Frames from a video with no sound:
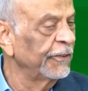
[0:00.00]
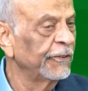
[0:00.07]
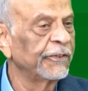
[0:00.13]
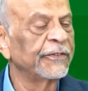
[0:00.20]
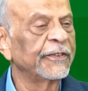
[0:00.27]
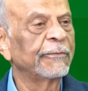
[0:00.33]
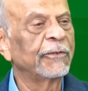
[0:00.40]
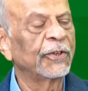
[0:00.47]
We were
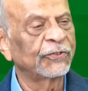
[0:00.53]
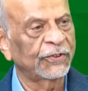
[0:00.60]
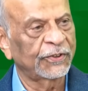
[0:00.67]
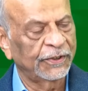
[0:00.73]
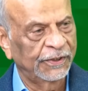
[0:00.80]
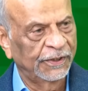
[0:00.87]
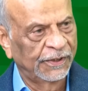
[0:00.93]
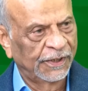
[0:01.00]
in the mosque.
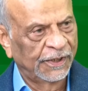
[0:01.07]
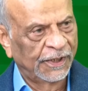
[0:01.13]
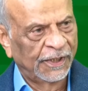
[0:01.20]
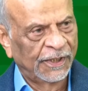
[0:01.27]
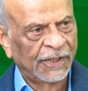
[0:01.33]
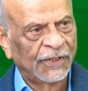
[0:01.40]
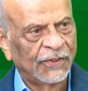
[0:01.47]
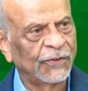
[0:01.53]

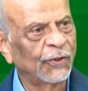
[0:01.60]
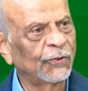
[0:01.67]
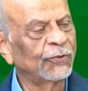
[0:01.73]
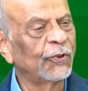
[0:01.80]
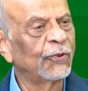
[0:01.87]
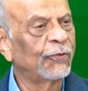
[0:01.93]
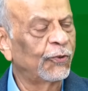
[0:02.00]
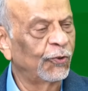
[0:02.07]
There was
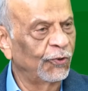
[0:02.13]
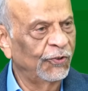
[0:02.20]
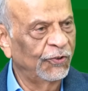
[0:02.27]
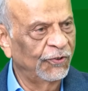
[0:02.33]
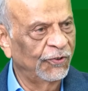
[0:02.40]
no food.